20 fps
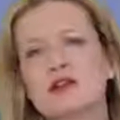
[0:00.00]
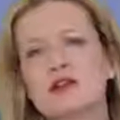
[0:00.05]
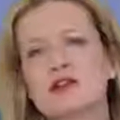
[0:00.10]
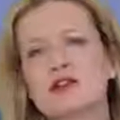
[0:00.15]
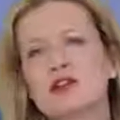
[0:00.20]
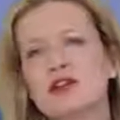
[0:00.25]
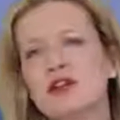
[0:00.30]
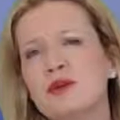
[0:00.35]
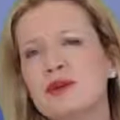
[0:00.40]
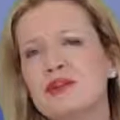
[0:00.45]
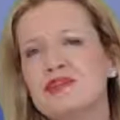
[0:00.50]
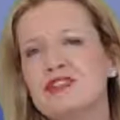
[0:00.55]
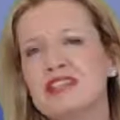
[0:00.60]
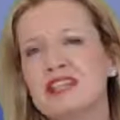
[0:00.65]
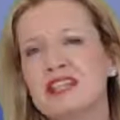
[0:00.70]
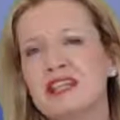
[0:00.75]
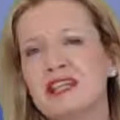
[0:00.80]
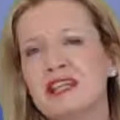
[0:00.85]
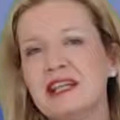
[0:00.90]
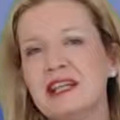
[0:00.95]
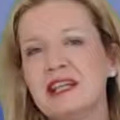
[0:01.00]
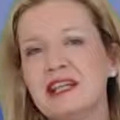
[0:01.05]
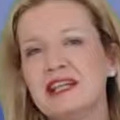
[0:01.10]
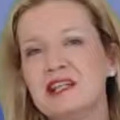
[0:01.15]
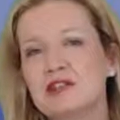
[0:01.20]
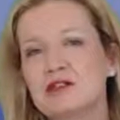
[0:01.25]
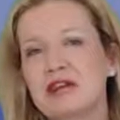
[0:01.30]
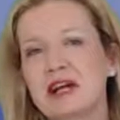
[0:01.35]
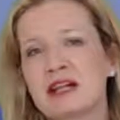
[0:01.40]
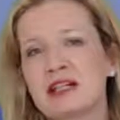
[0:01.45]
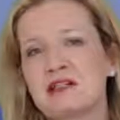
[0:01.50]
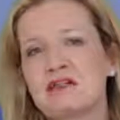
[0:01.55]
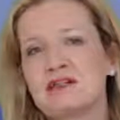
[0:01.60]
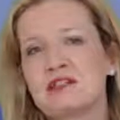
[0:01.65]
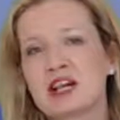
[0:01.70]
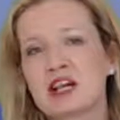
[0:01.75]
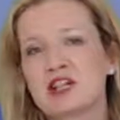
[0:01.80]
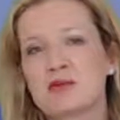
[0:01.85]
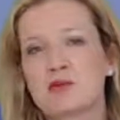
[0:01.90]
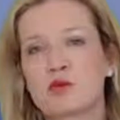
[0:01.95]
So you have seen interactive
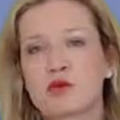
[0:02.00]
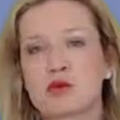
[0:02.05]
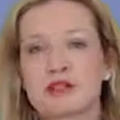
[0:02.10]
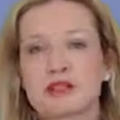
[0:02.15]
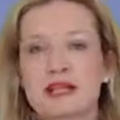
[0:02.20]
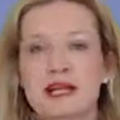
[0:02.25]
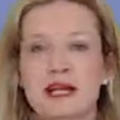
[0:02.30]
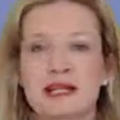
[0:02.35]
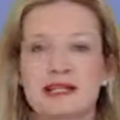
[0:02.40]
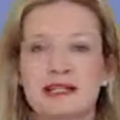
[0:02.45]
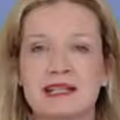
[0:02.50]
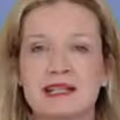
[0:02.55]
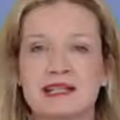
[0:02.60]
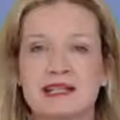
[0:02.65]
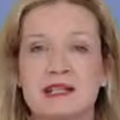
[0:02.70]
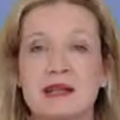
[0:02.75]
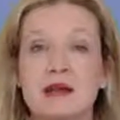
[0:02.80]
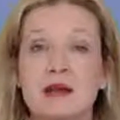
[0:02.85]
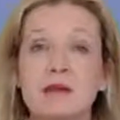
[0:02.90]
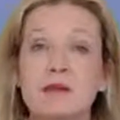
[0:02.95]
dashboards like this.